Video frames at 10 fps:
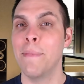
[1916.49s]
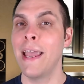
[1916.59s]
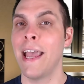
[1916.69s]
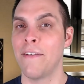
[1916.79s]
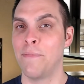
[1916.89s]

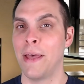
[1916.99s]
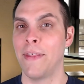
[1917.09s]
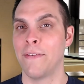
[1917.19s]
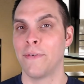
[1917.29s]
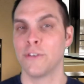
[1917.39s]
may have been
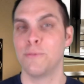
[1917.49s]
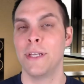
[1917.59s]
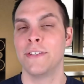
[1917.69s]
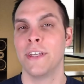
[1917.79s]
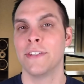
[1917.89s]
that first
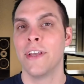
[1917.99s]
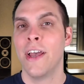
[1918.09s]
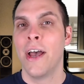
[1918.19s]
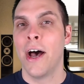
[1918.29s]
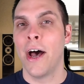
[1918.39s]
species,
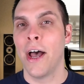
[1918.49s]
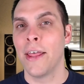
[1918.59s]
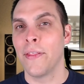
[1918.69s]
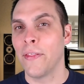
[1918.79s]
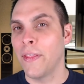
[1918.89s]
uh,
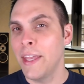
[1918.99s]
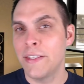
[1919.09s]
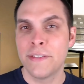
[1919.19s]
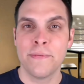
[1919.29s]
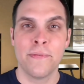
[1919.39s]
at least